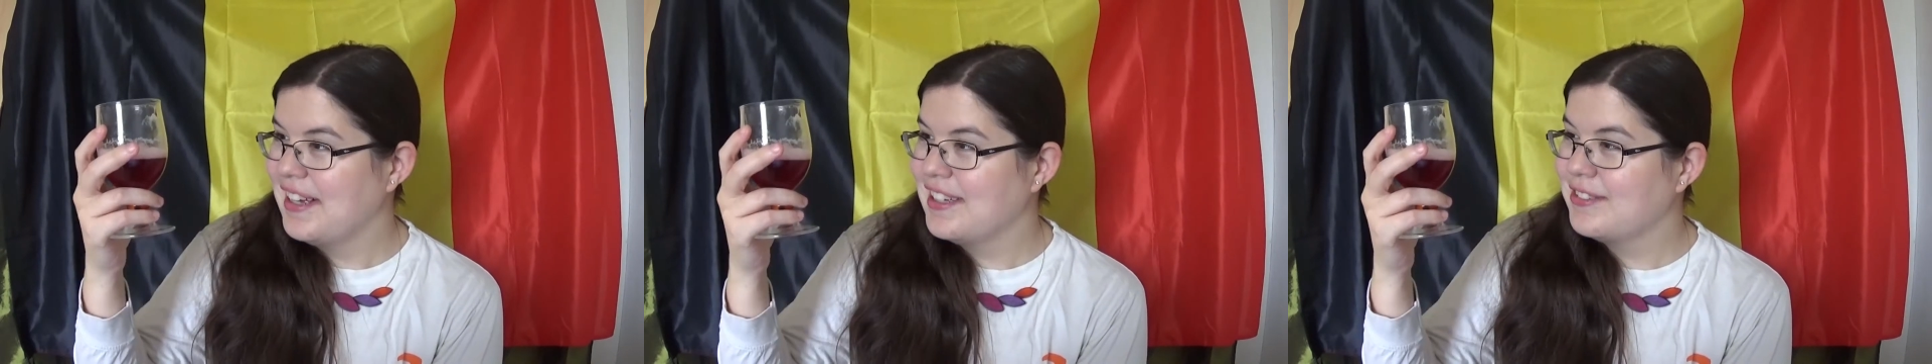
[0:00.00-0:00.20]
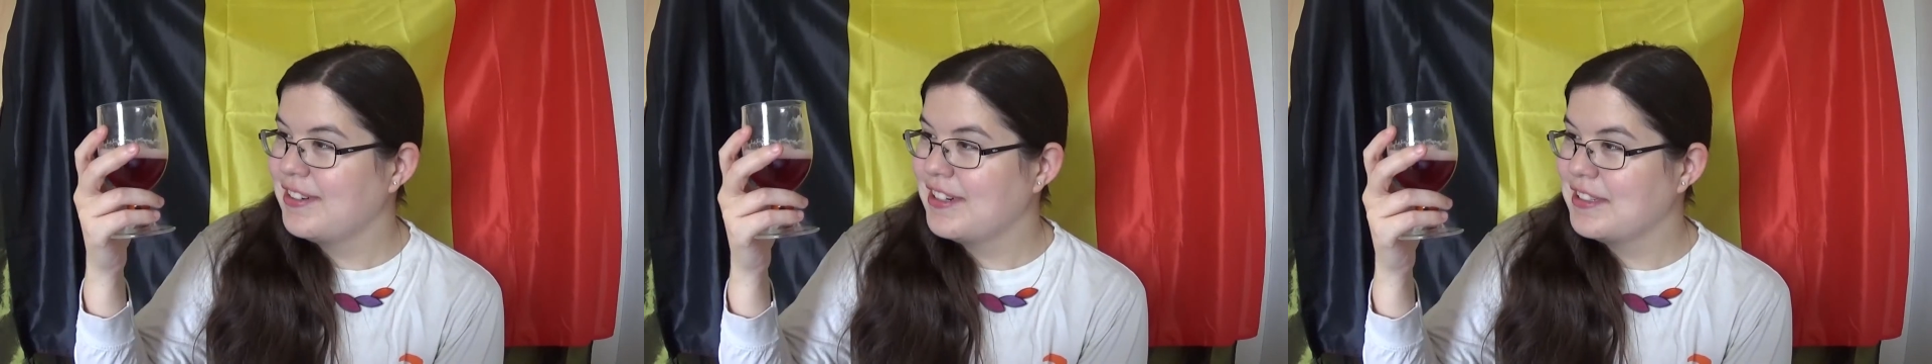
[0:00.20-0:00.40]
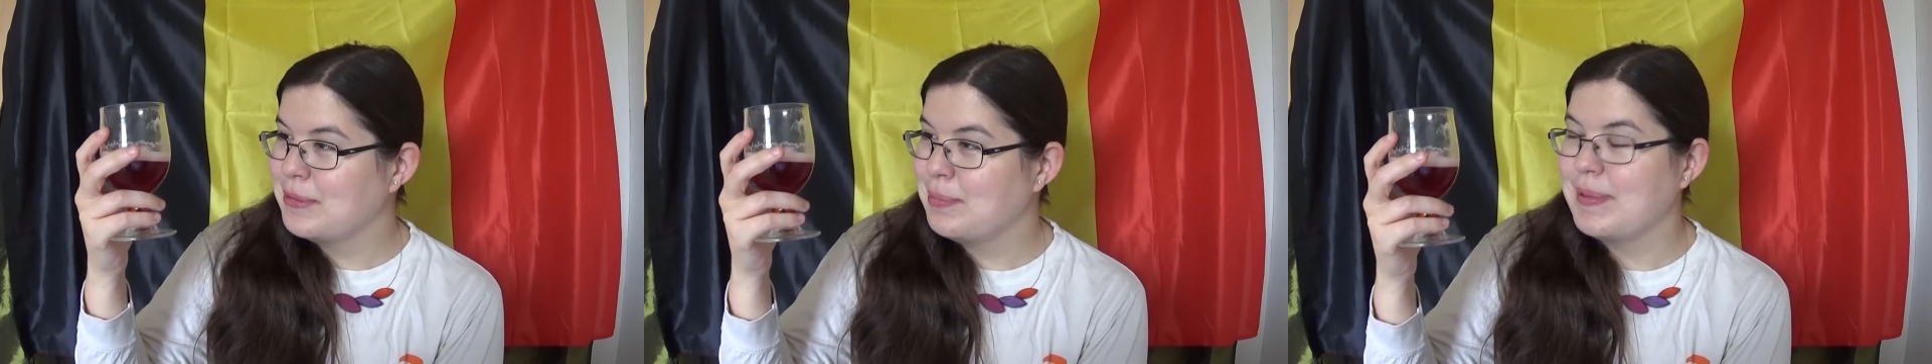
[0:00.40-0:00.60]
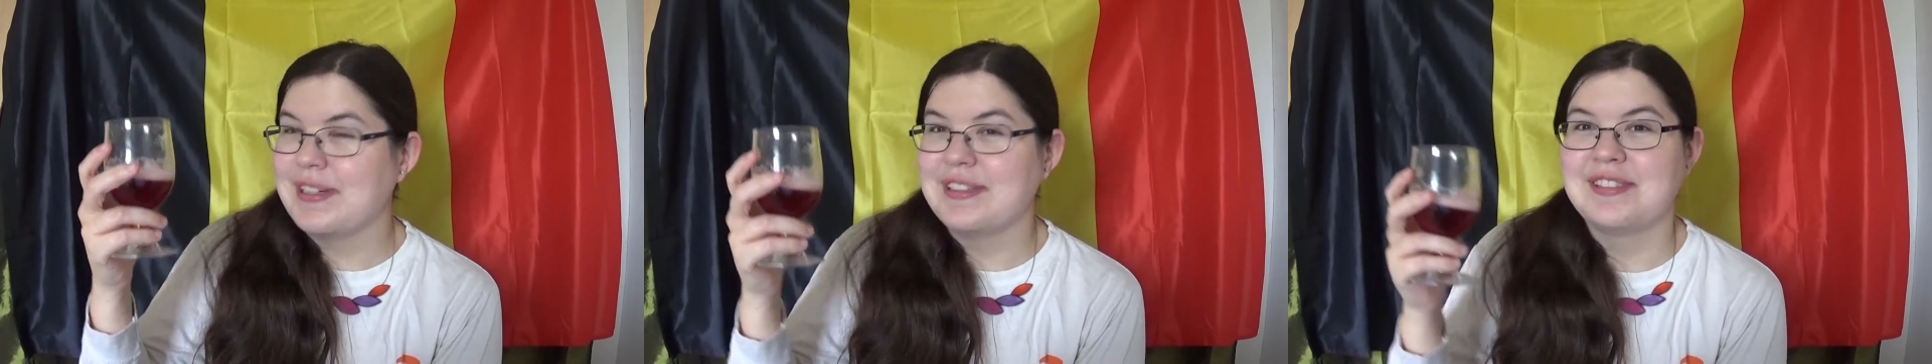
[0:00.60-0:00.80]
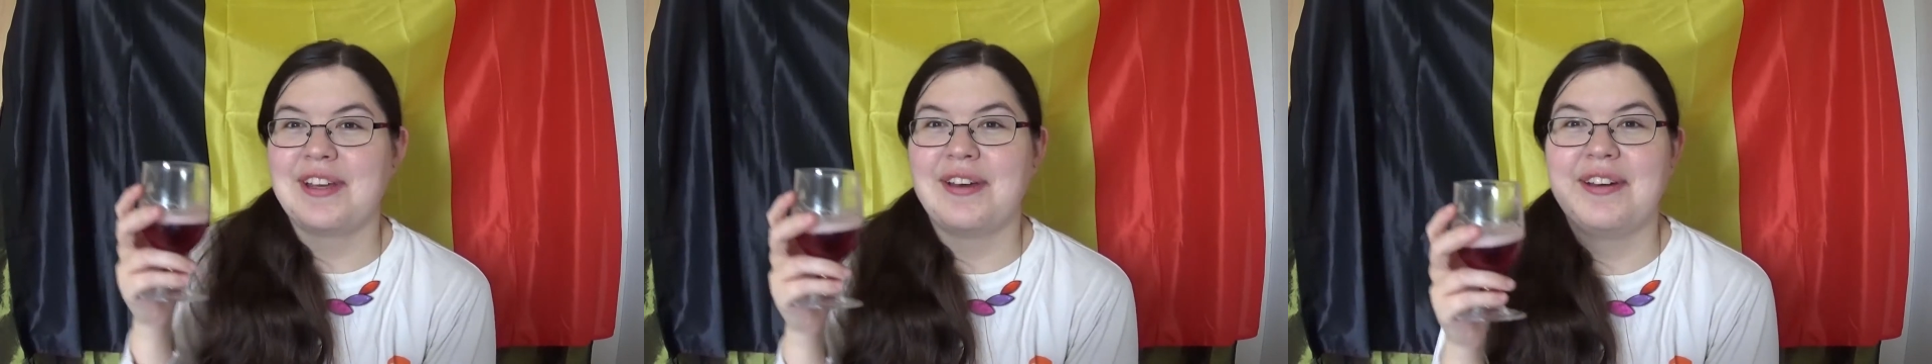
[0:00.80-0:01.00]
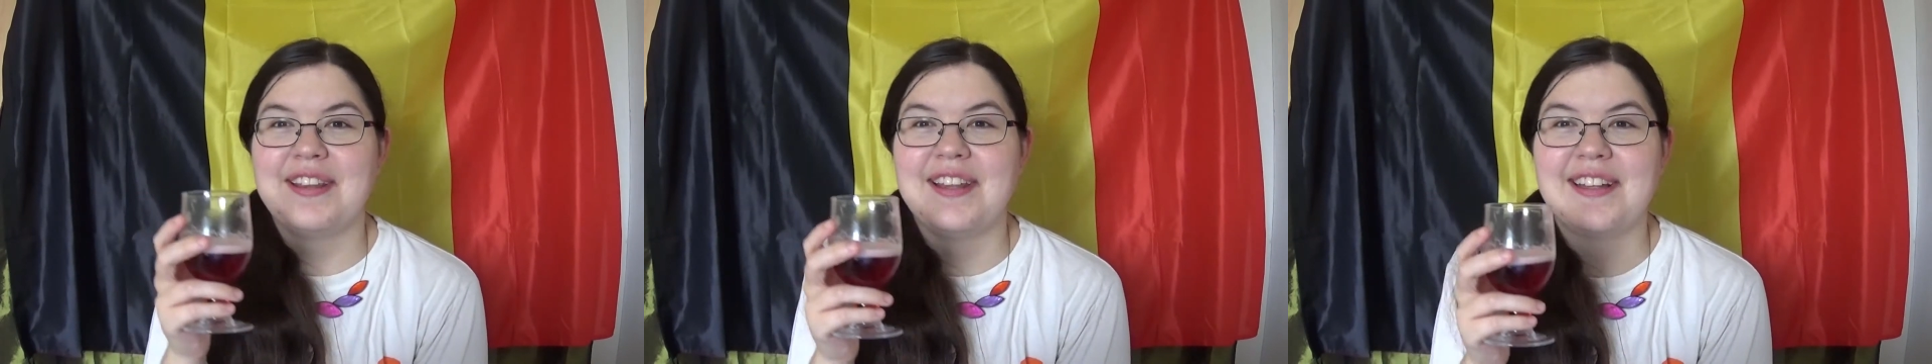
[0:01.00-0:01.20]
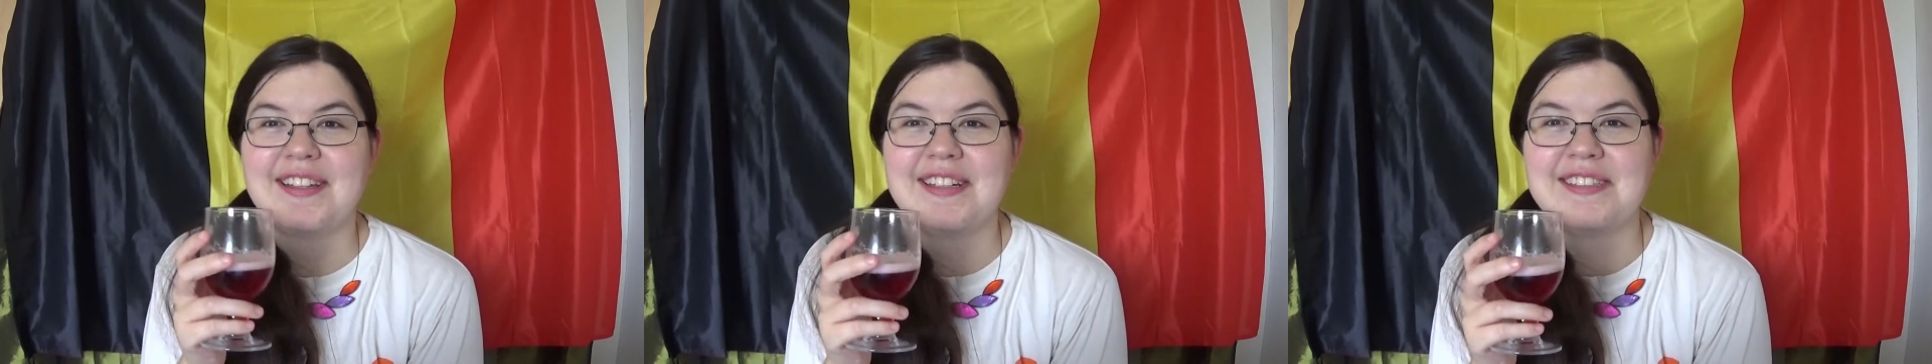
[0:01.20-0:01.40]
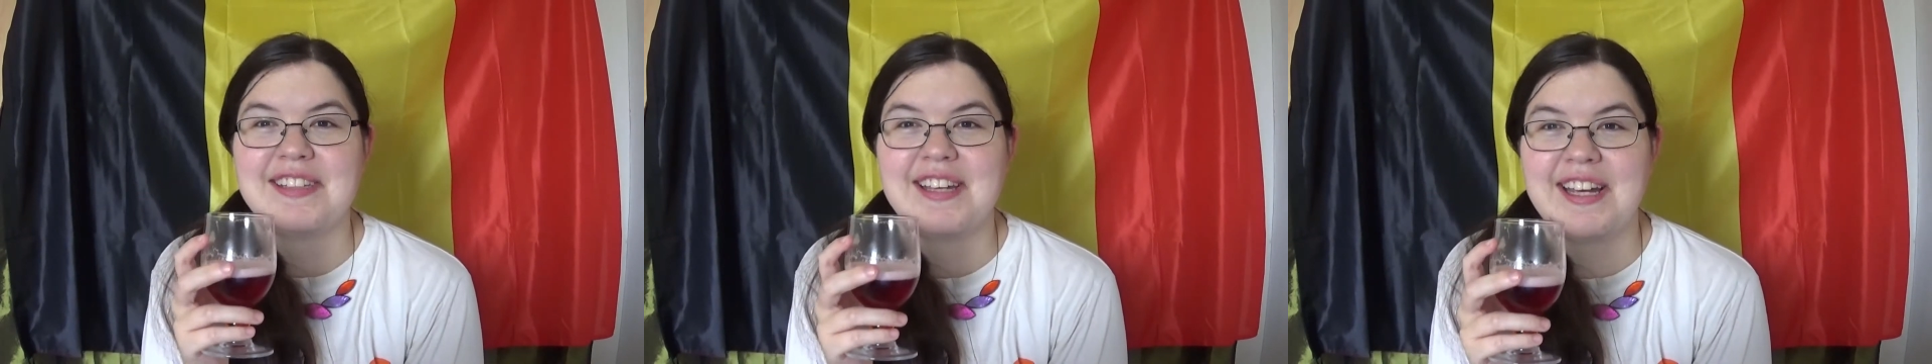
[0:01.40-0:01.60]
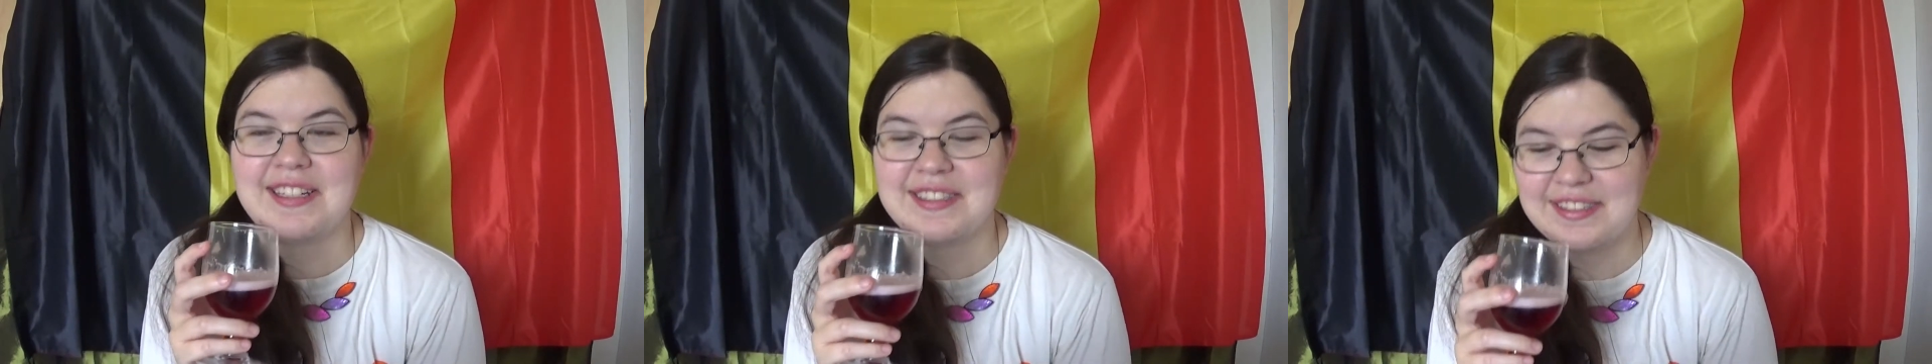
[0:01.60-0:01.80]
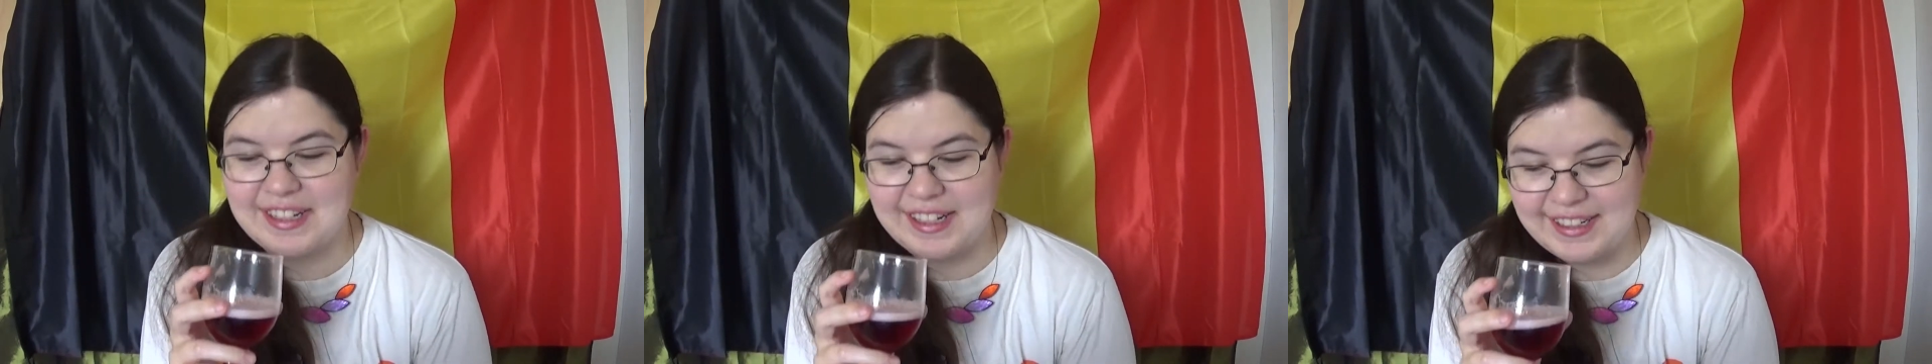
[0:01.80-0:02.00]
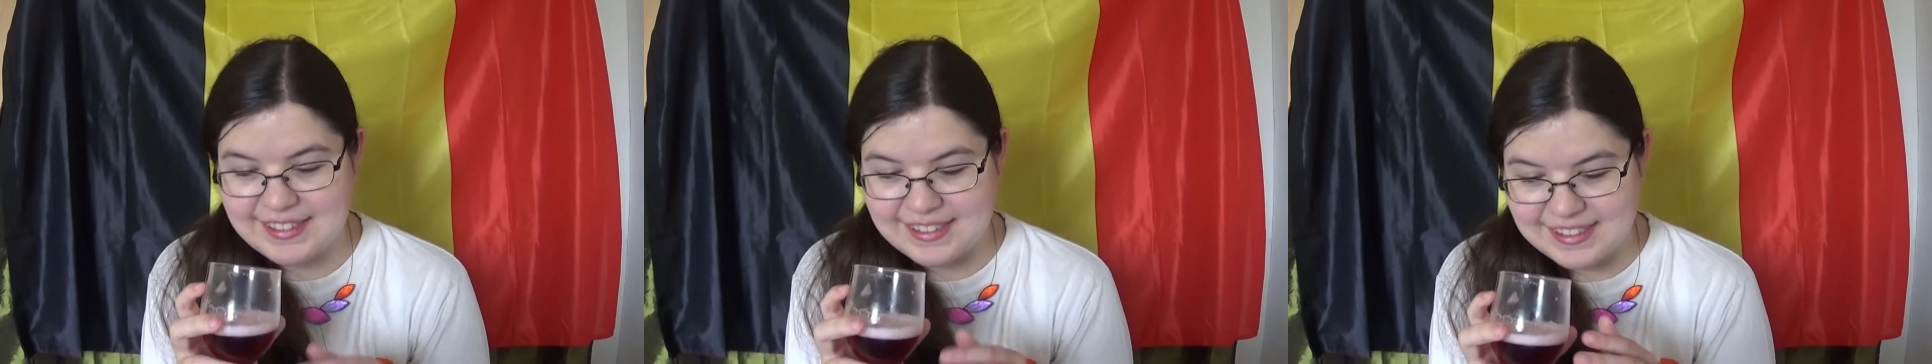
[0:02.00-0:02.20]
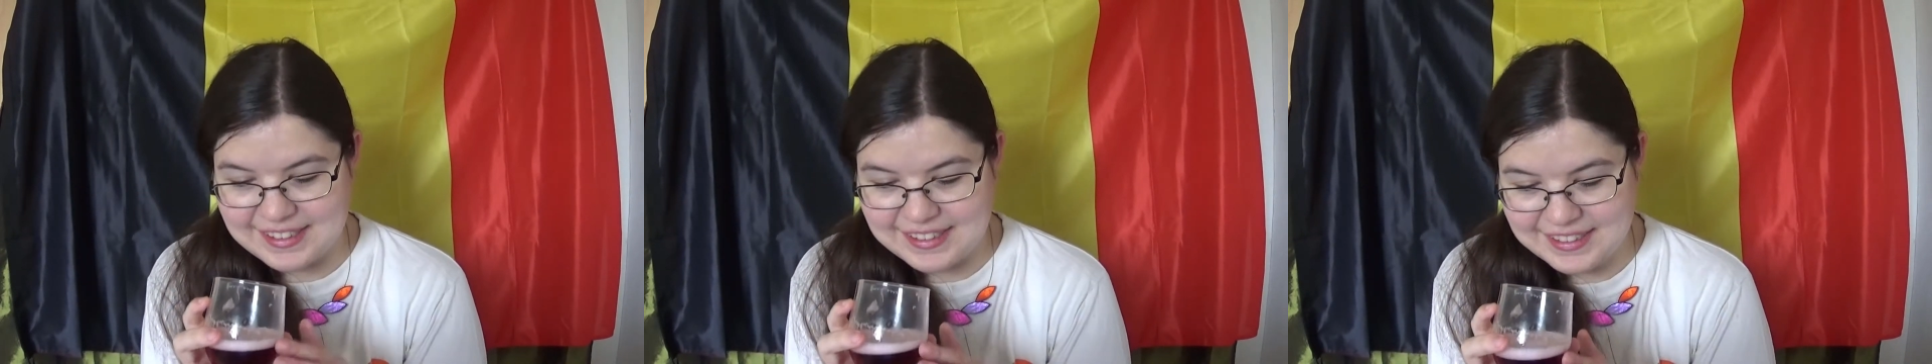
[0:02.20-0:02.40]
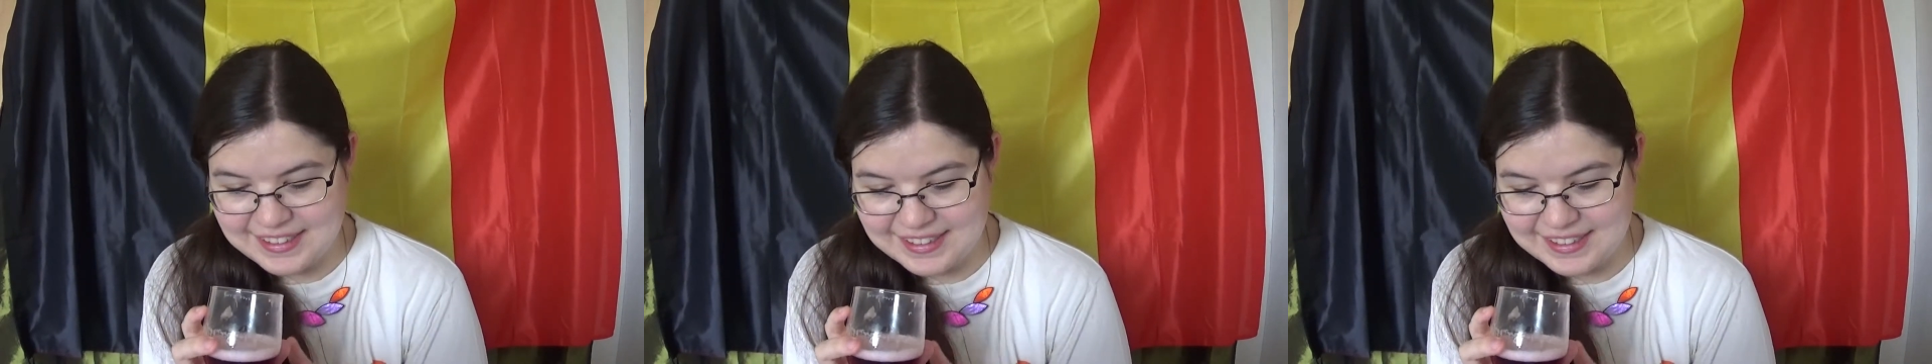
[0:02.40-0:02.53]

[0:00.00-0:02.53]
as far as beers go, I think this tastes nice.